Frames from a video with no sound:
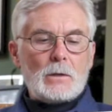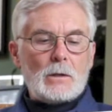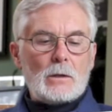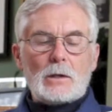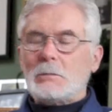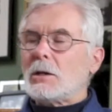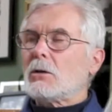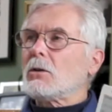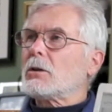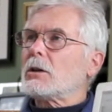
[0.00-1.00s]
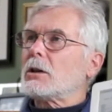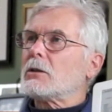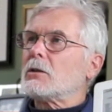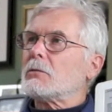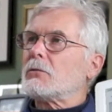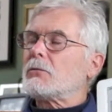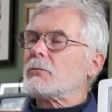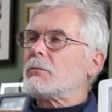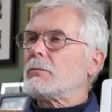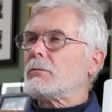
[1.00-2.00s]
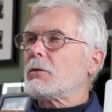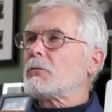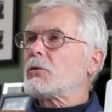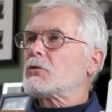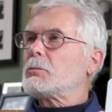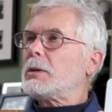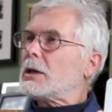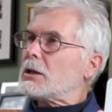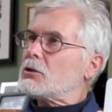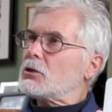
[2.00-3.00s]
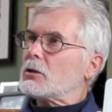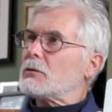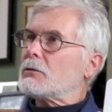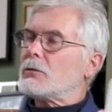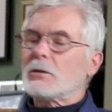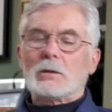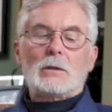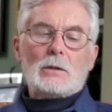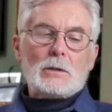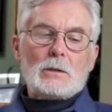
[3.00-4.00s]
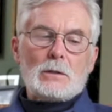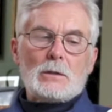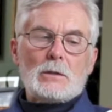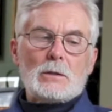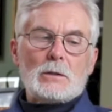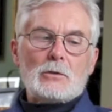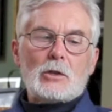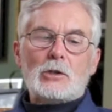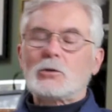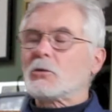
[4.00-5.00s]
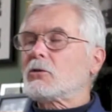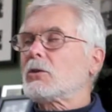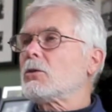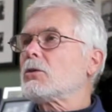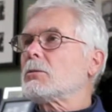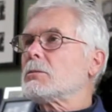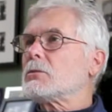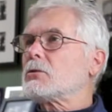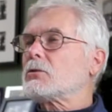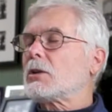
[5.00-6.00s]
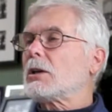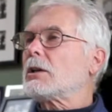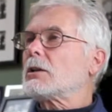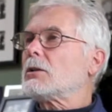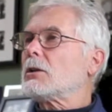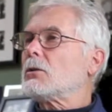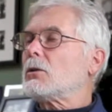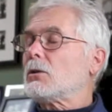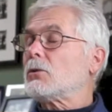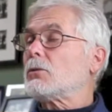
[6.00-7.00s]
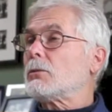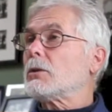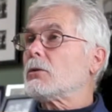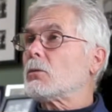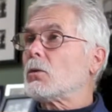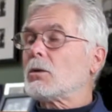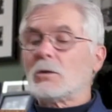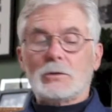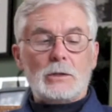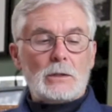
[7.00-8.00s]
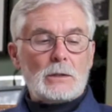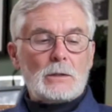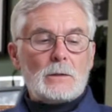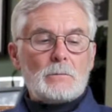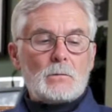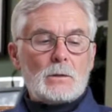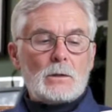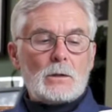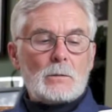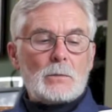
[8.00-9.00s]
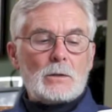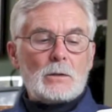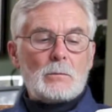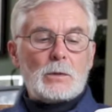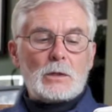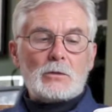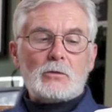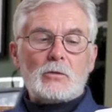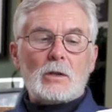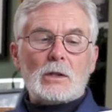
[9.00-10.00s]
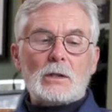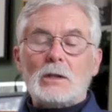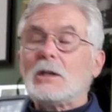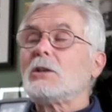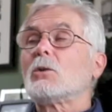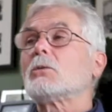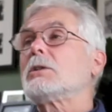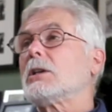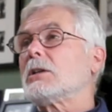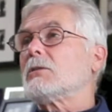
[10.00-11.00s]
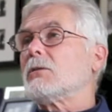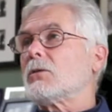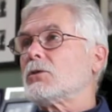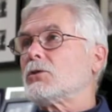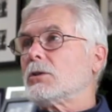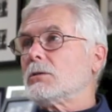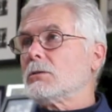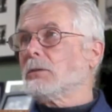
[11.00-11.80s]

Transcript: I'm now looking at the first page of Joshua Slocum's Sailing Alone Around the World, but it's the eNotated version.